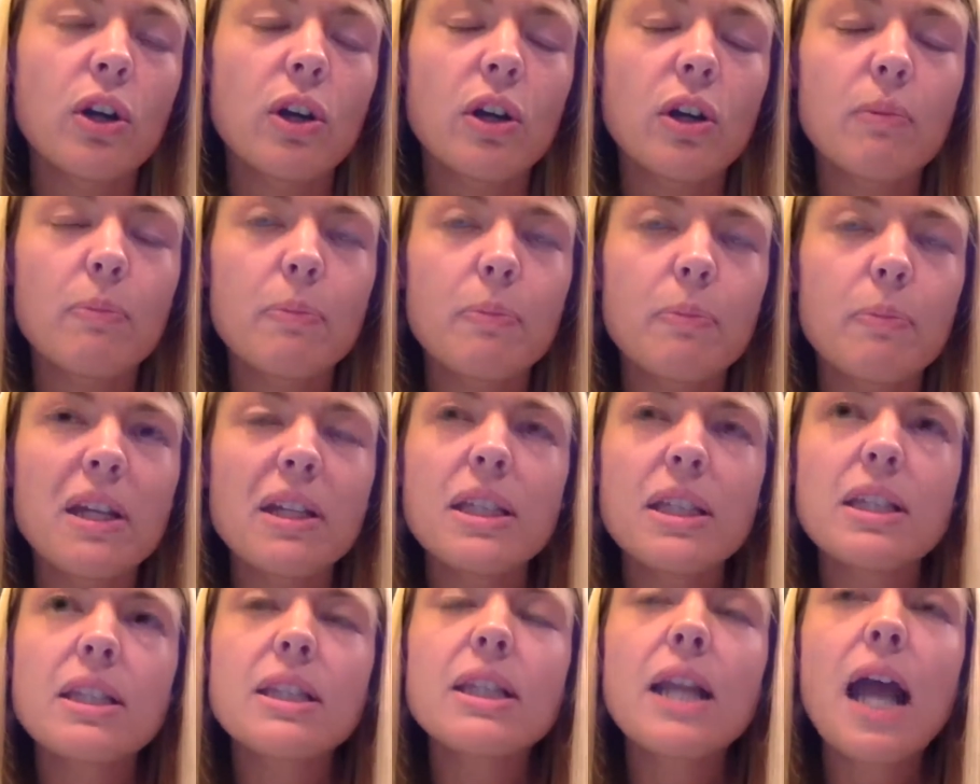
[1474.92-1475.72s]

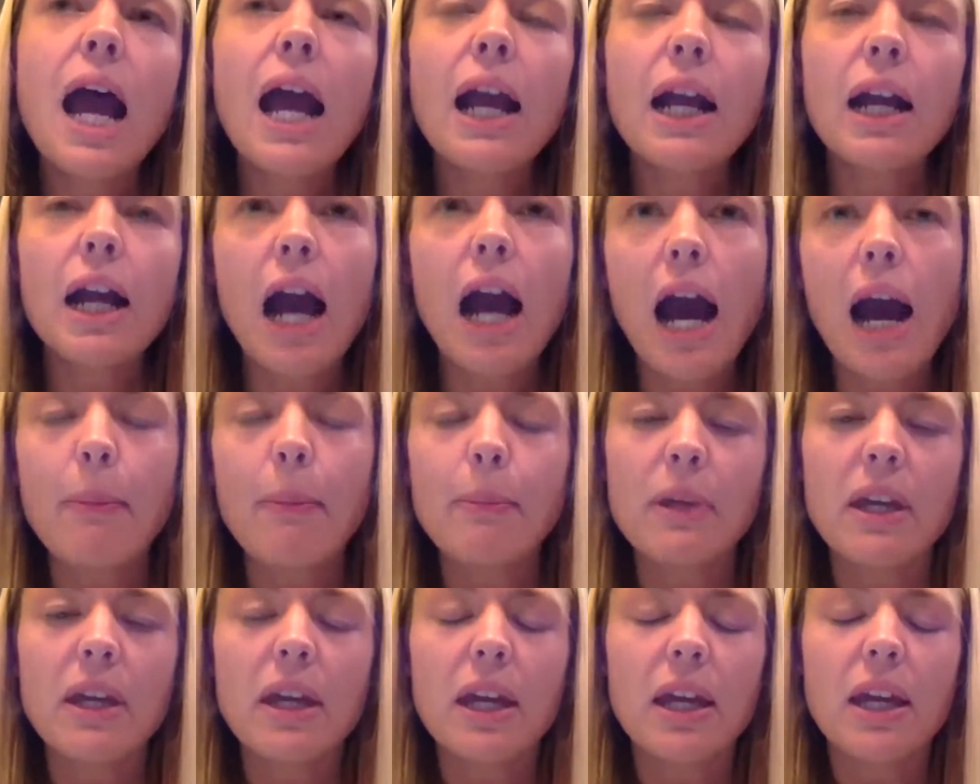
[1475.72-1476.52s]
because it's not
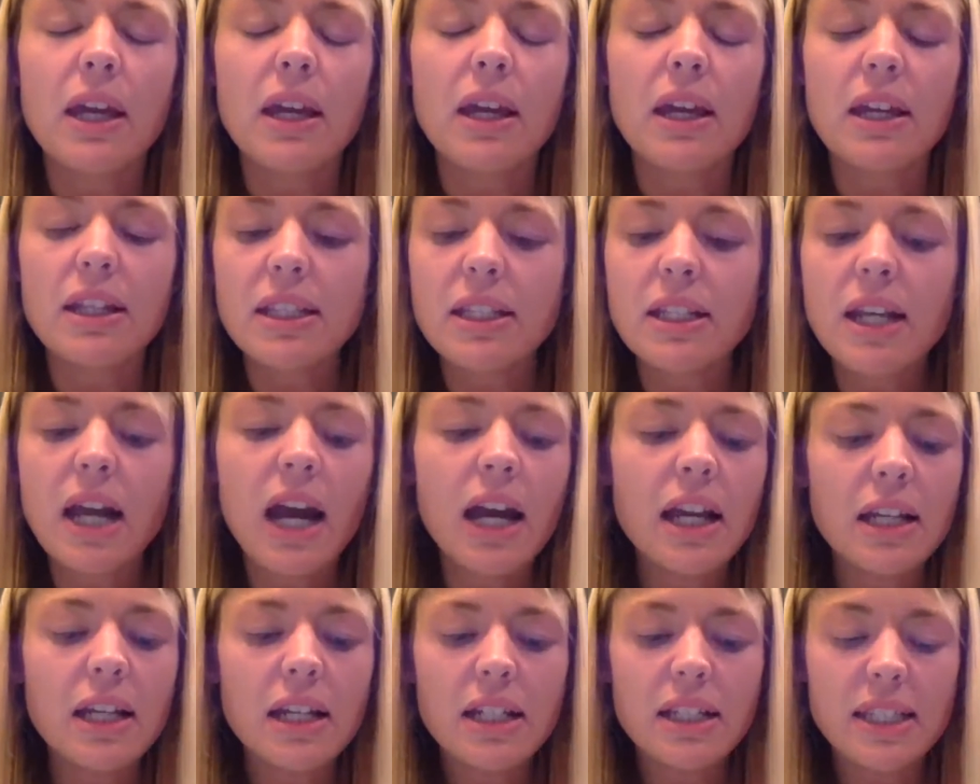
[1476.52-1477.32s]
copying, it's
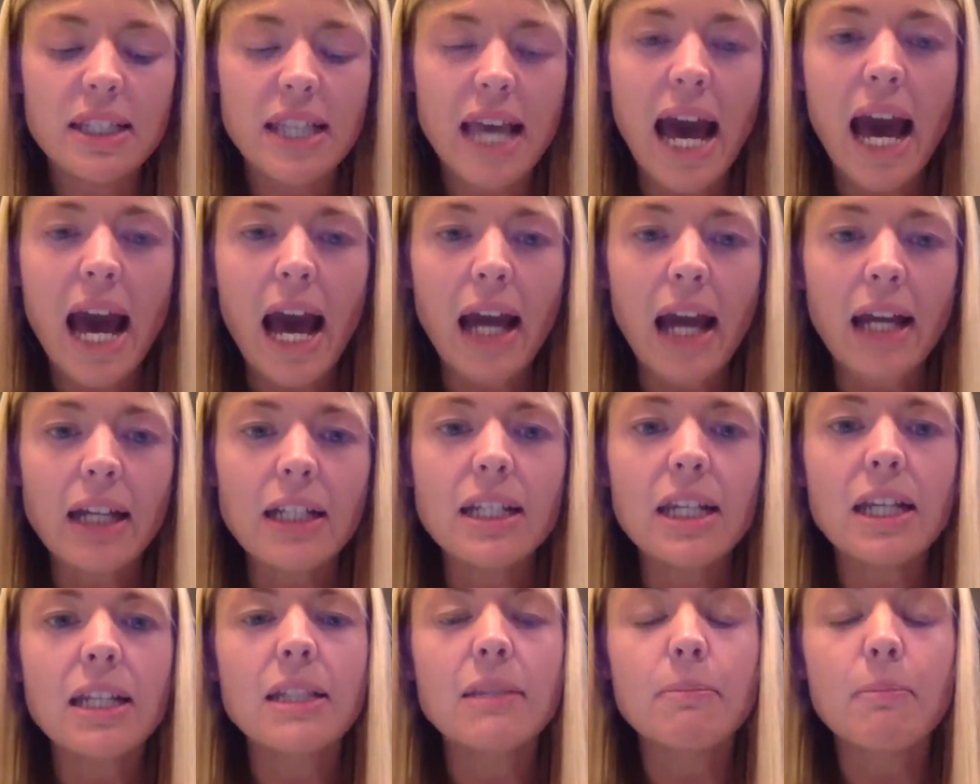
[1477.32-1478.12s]
not exact,
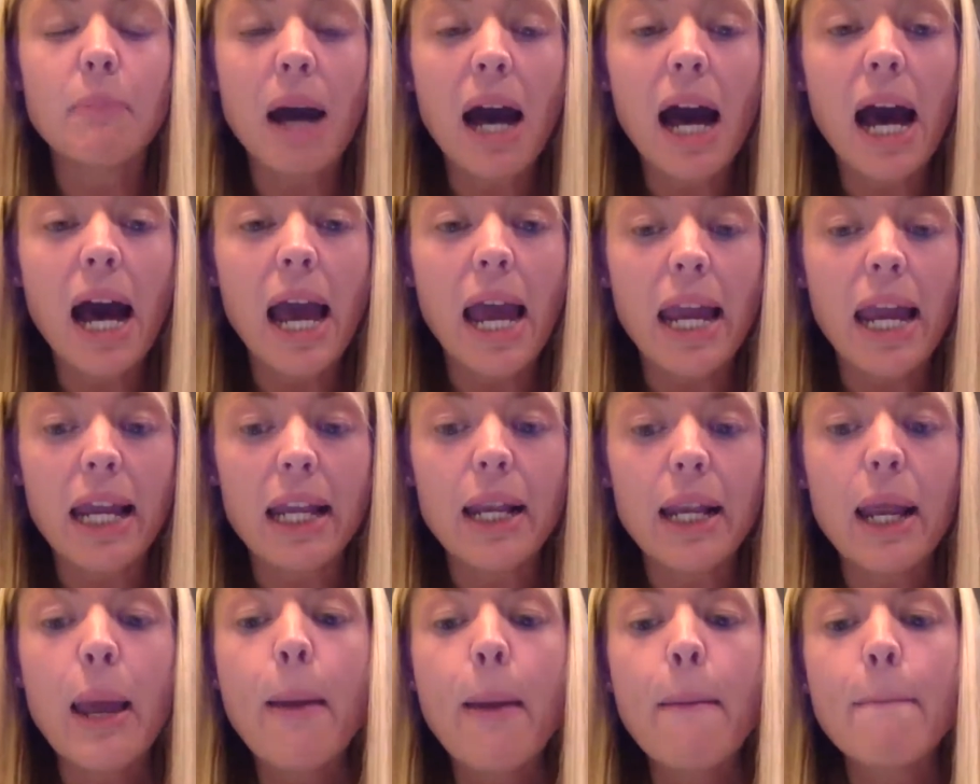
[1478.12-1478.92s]
it's
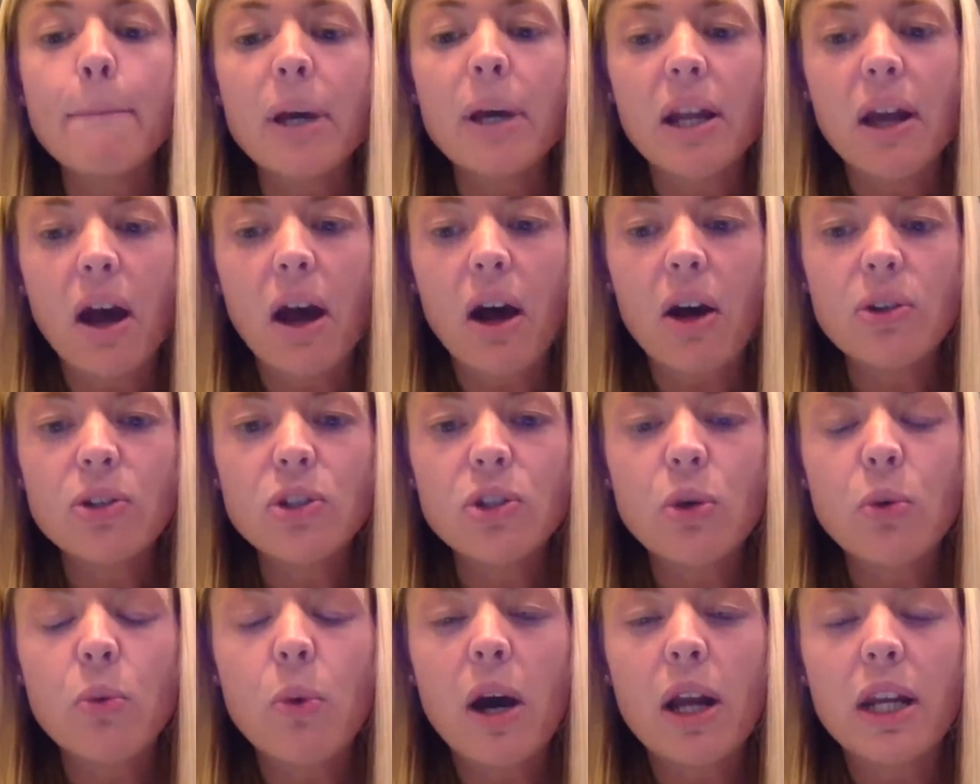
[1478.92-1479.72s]
mine, but I
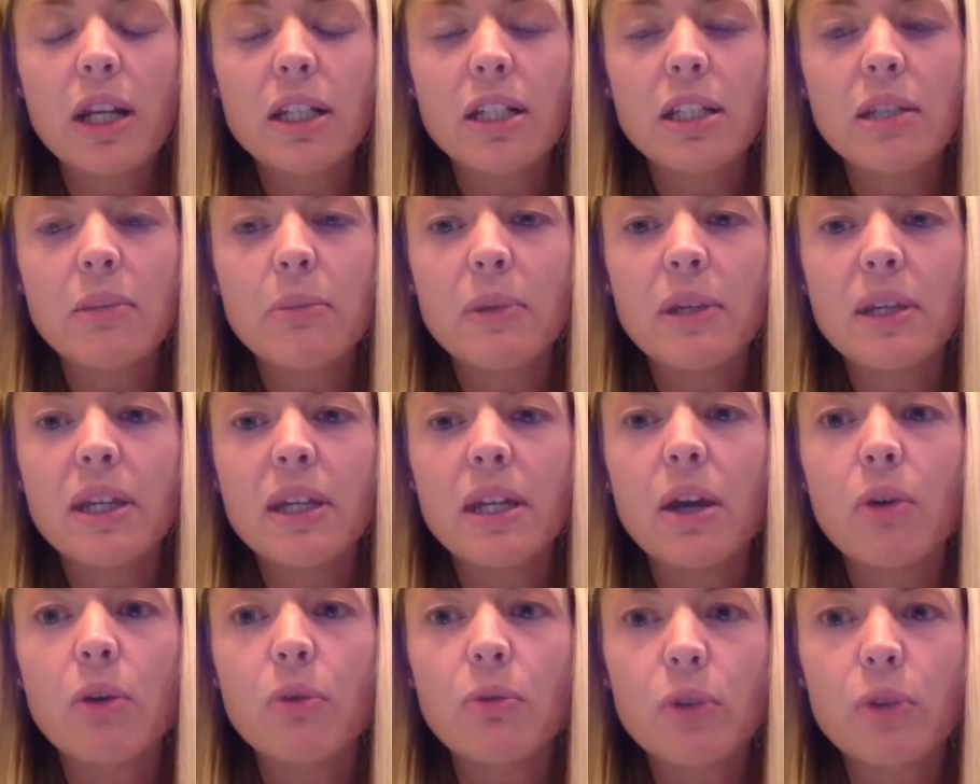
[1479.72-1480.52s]
also want it to
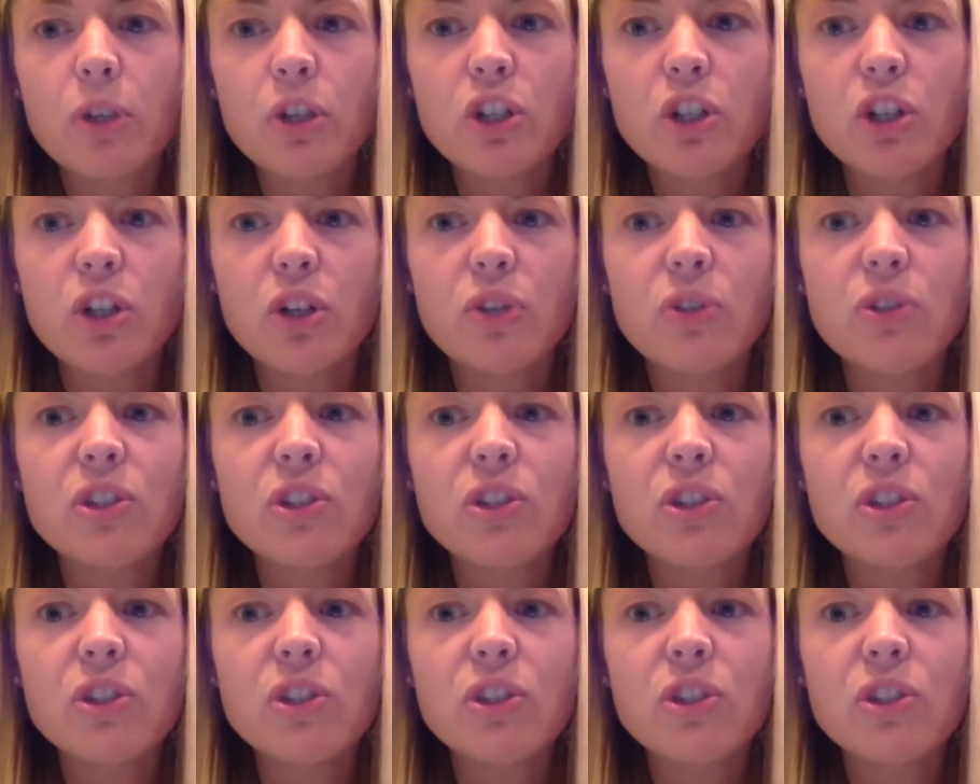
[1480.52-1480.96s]
be original.